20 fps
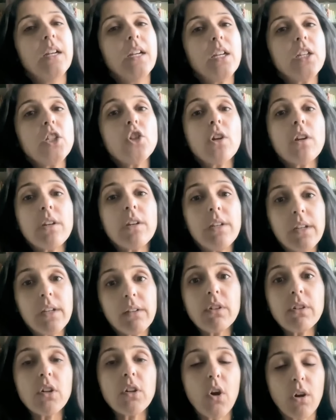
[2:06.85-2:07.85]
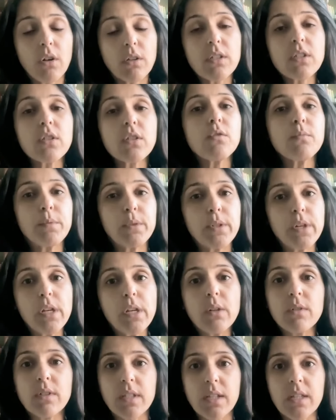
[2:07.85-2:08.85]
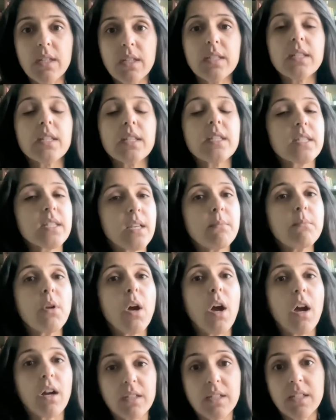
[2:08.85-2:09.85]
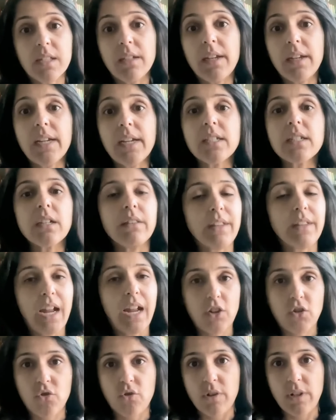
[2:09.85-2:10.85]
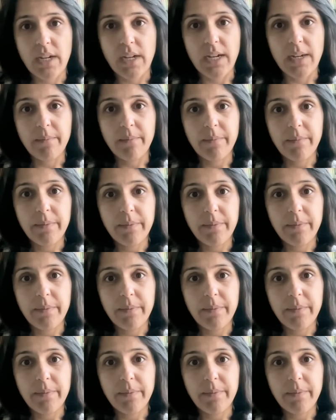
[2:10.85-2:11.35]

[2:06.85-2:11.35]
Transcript: Your liver also produces some oxalate naturally.